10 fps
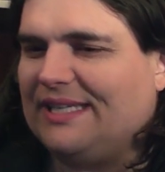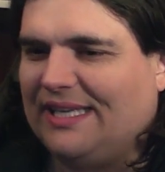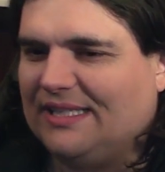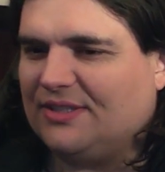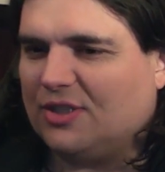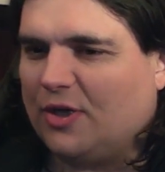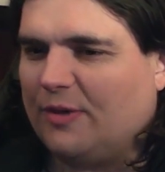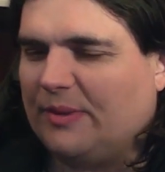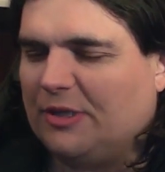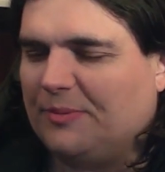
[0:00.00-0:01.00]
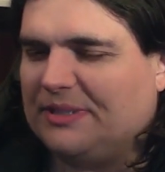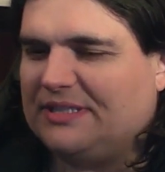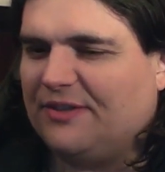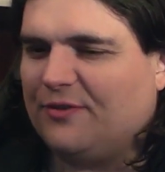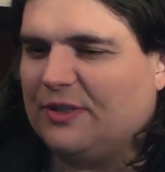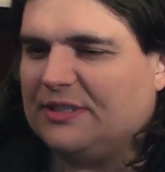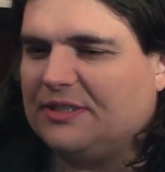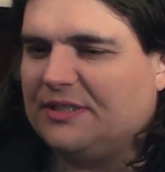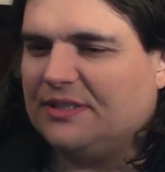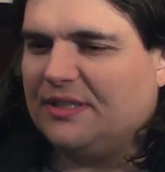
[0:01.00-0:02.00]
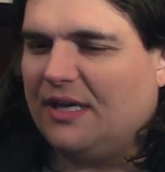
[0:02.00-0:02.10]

needs are going to be a little bit different.